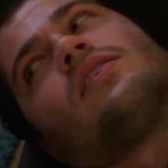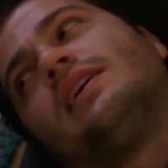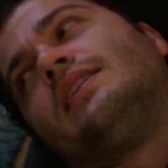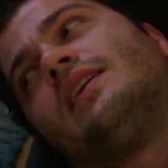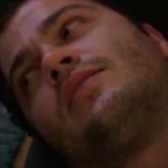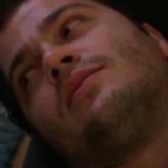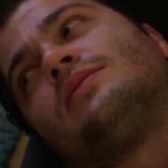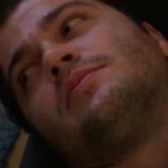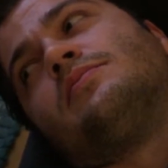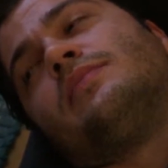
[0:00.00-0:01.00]
Okay, now
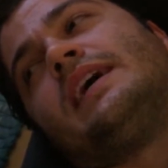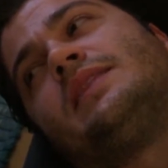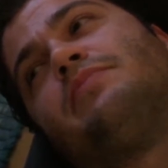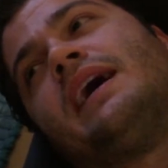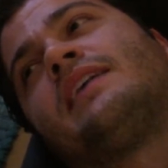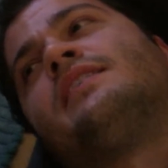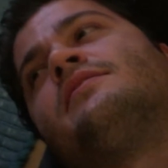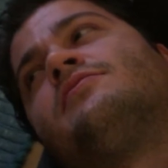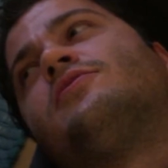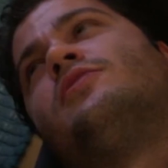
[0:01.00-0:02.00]
some
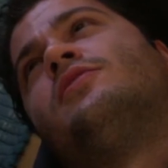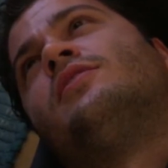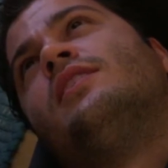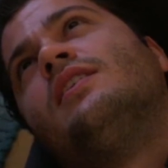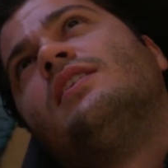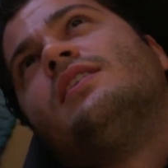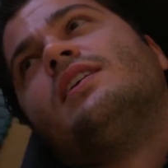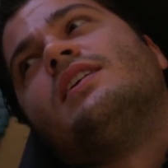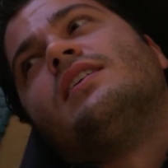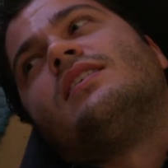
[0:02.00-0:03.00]
headbanging for
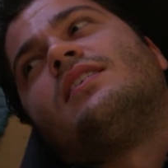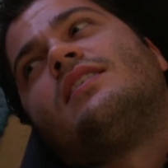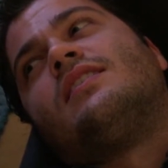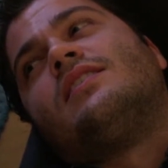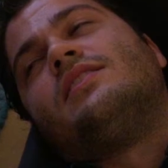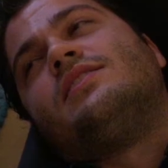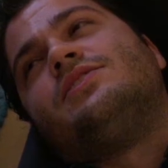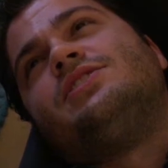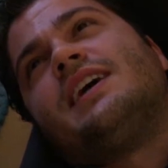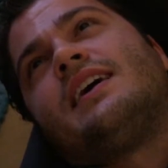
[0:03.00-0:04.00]

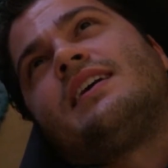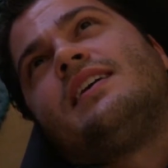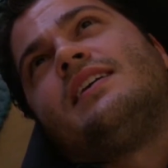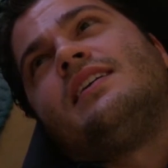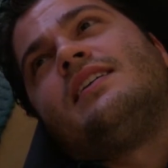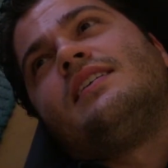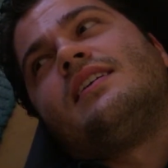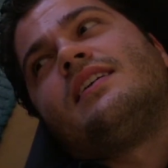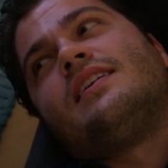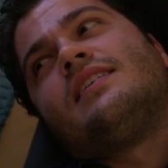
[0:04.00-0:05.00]
Jackie
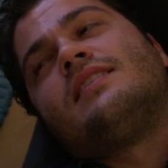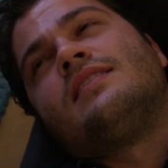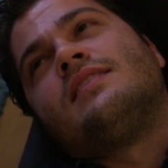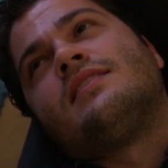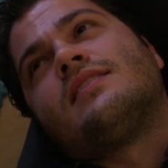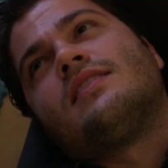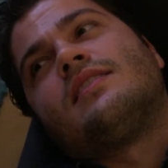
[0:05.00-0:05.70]
and...